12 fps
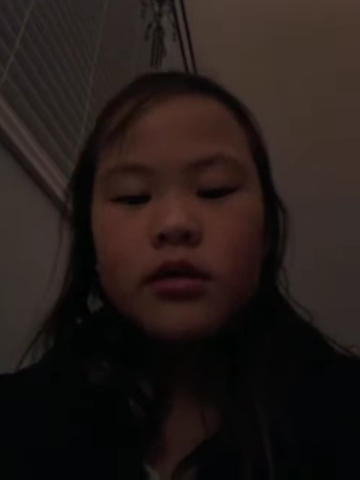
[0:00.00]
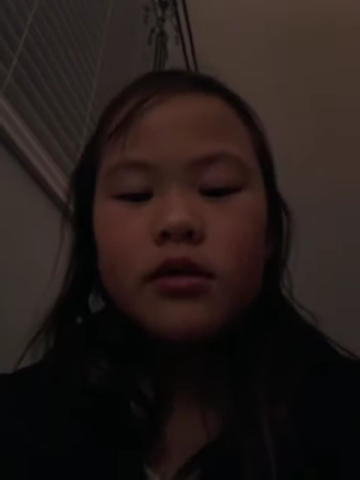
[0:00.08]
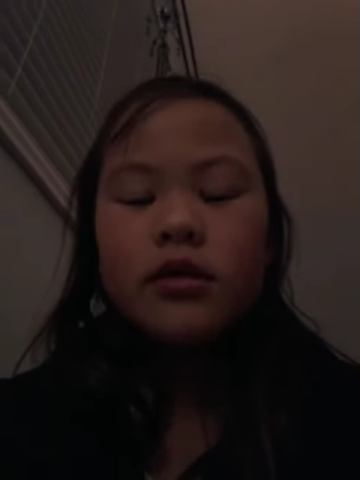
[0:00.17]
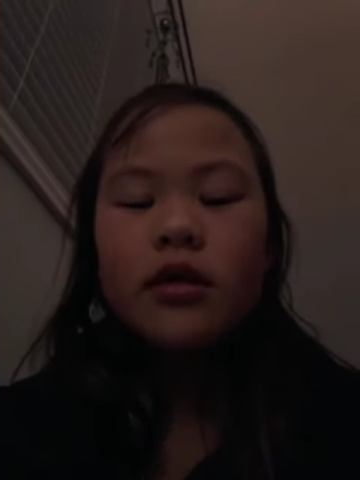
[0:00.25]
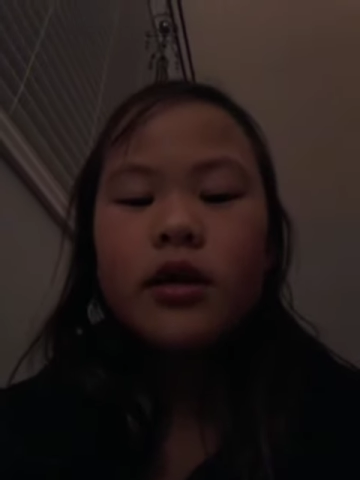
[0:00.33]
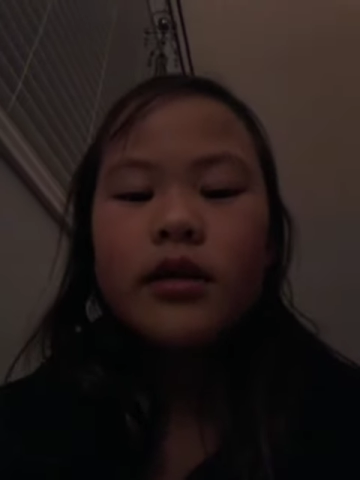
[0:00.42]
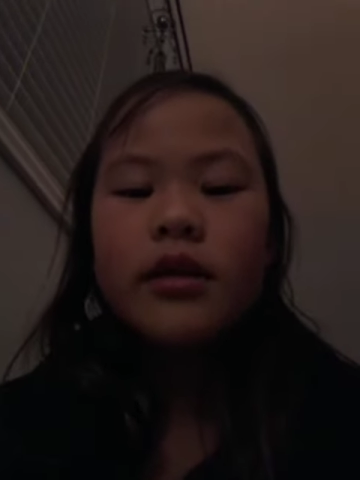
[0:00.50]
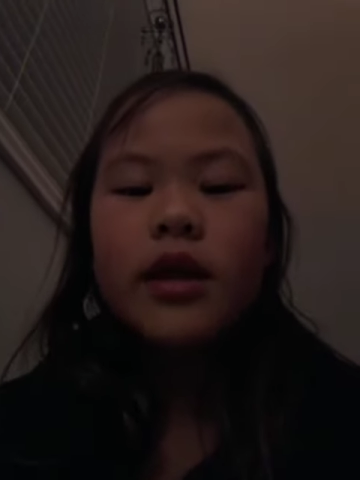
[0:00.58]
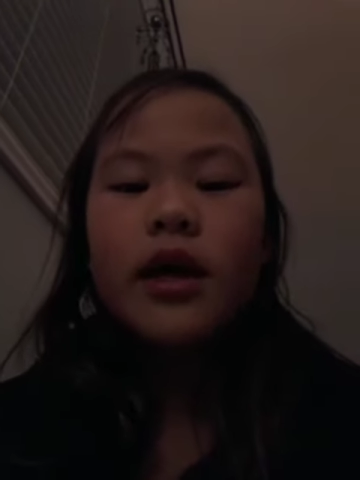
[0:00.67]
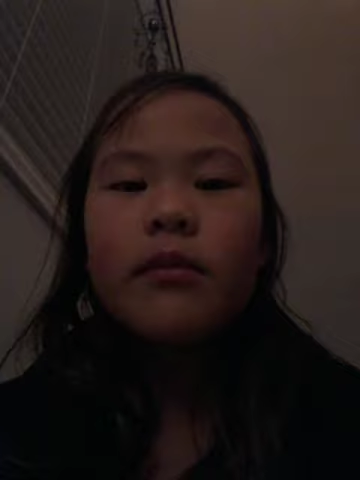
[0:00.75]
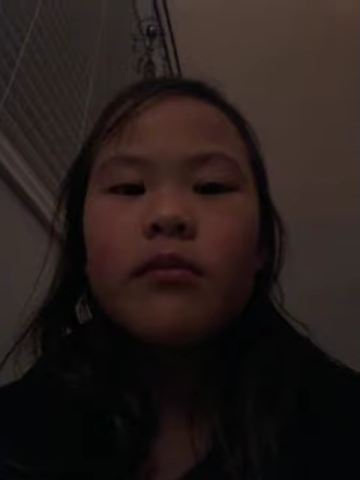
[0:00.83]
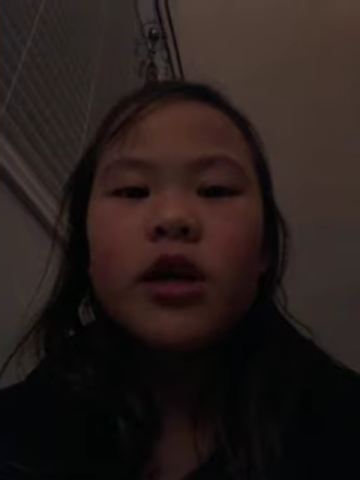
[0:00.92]
not
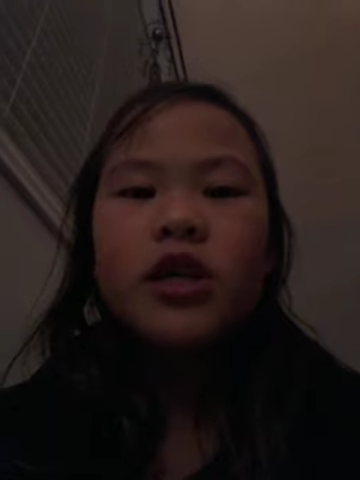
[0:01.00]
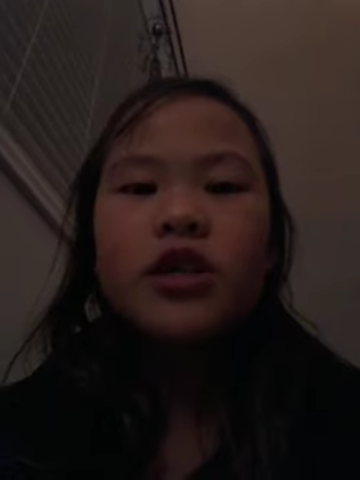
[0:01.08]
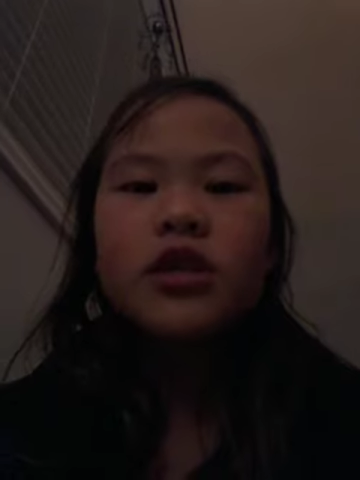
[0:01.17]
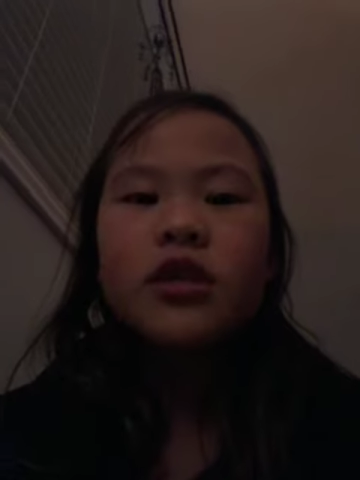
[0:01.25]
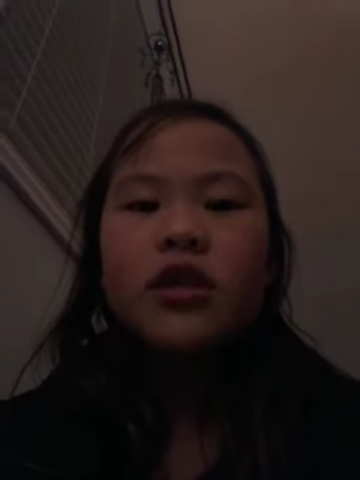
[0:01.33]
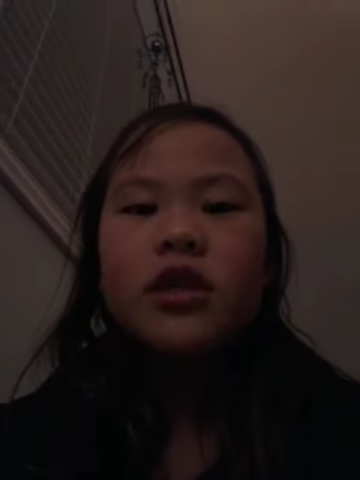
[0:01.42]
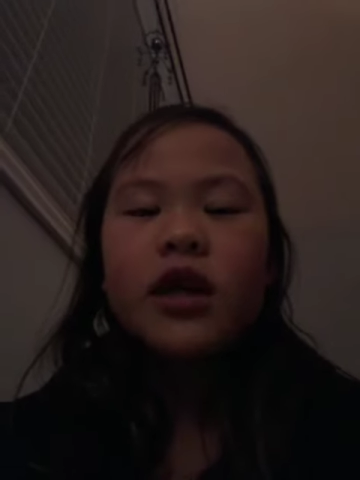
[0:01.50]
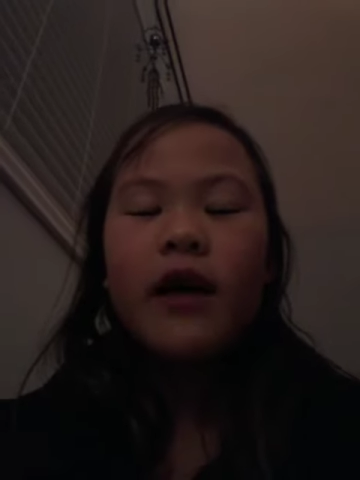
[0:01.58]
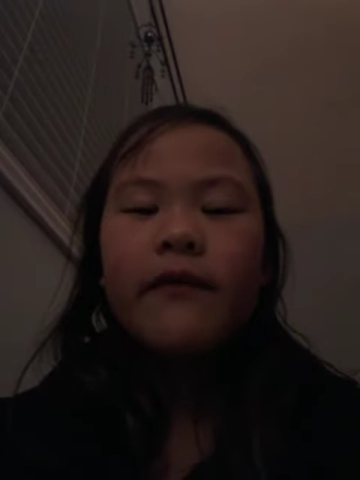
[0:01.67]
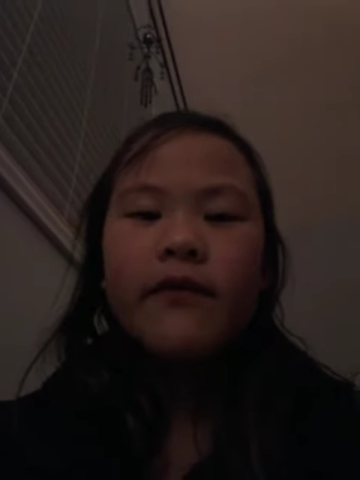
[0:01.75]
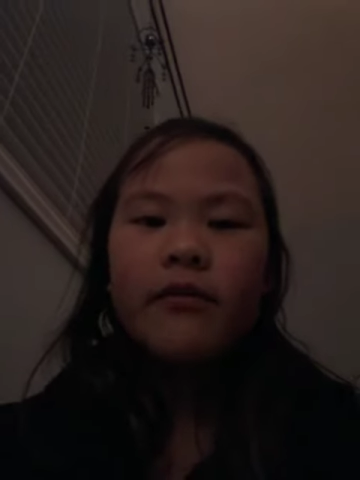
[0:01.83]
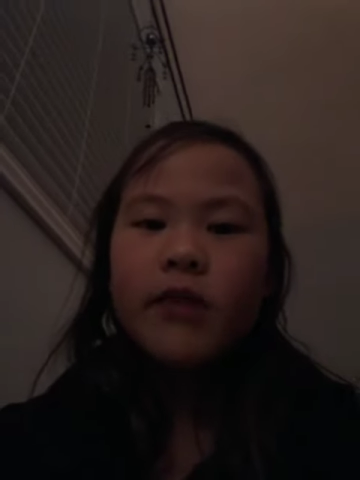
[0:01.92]
that much
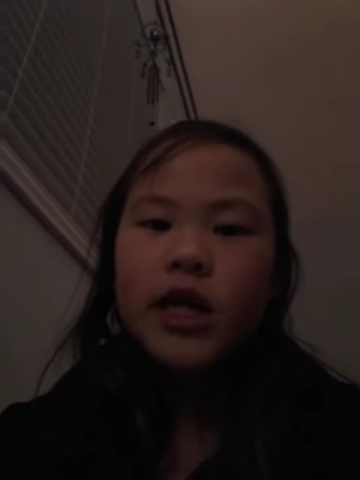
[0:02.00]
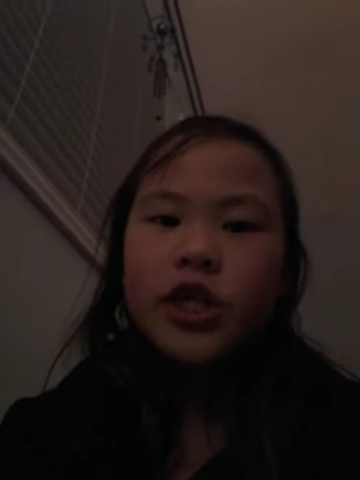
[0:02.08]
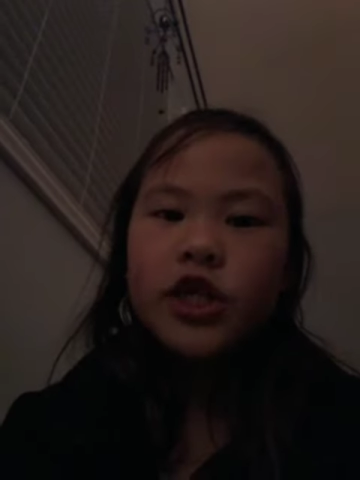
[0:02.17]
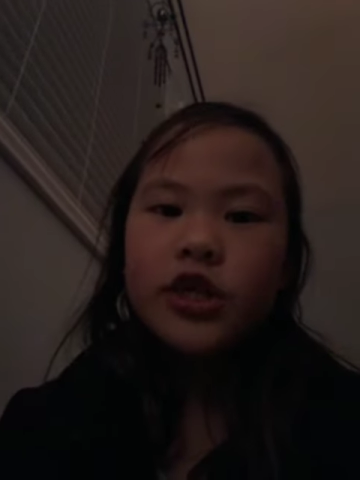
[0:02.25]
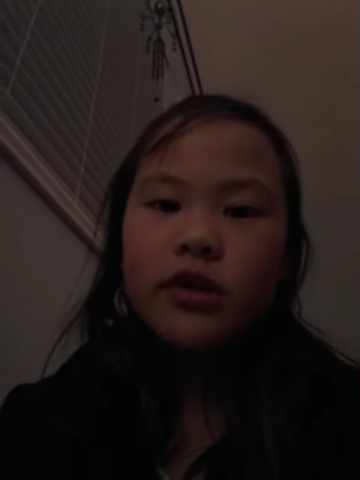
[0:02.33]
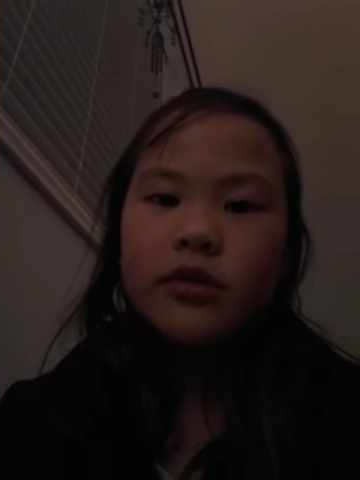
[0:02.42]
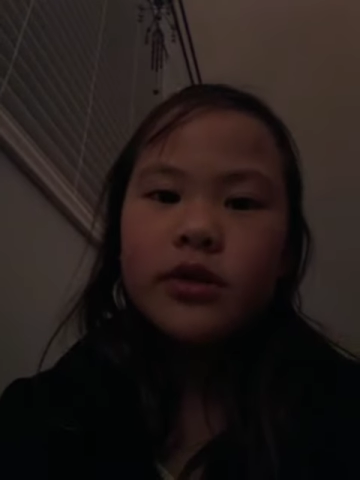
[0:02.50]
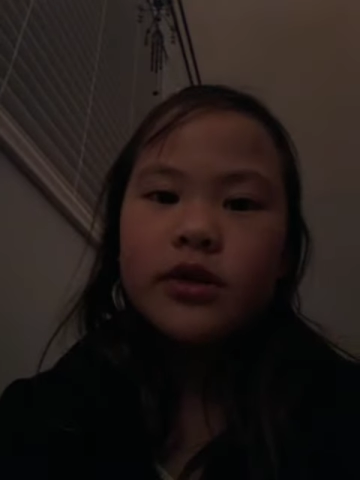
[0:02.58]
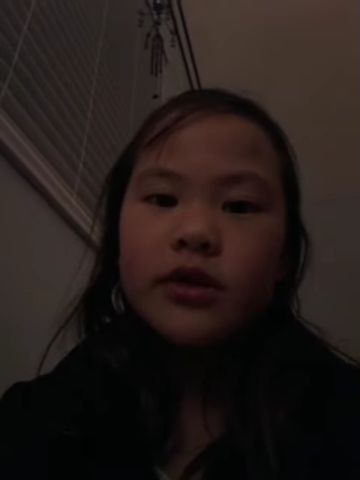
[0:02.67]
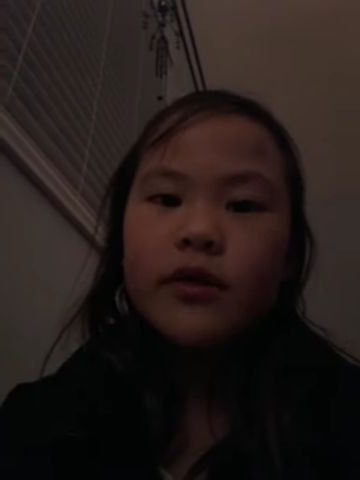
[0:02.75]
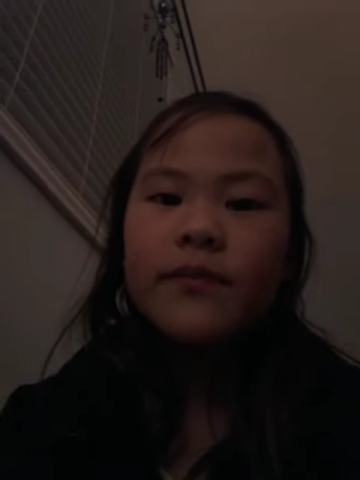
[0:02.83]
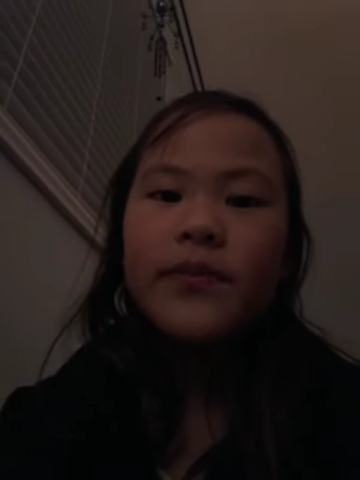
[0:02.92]
stuff in my show, so